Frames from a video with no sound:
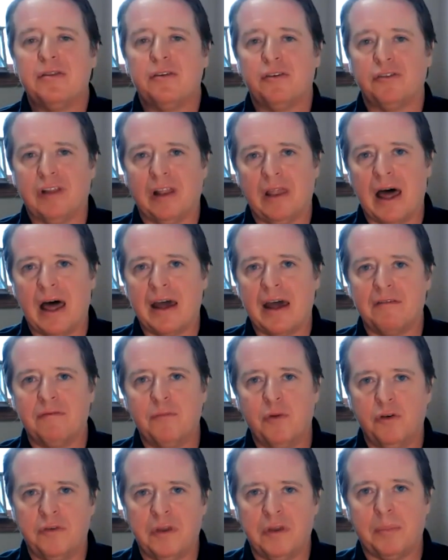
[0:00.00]
there's a lot
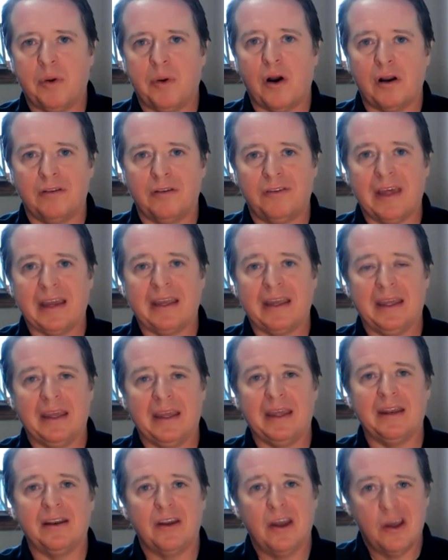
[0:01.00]
of moving parts that can
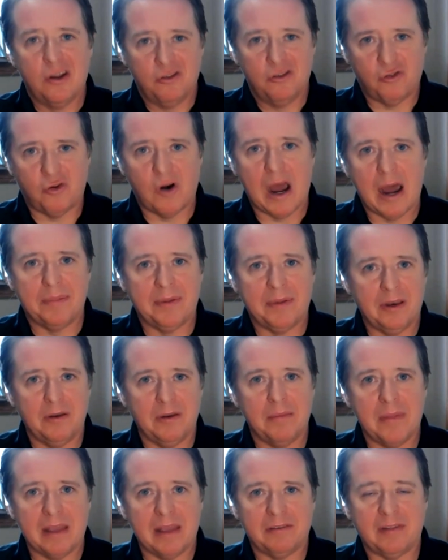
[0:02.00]
get dropped and
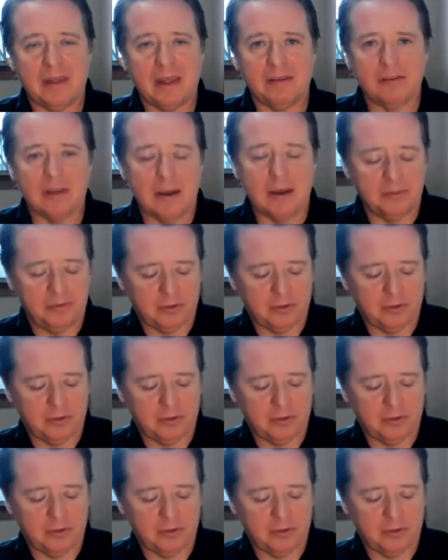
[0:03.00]
you mess things up.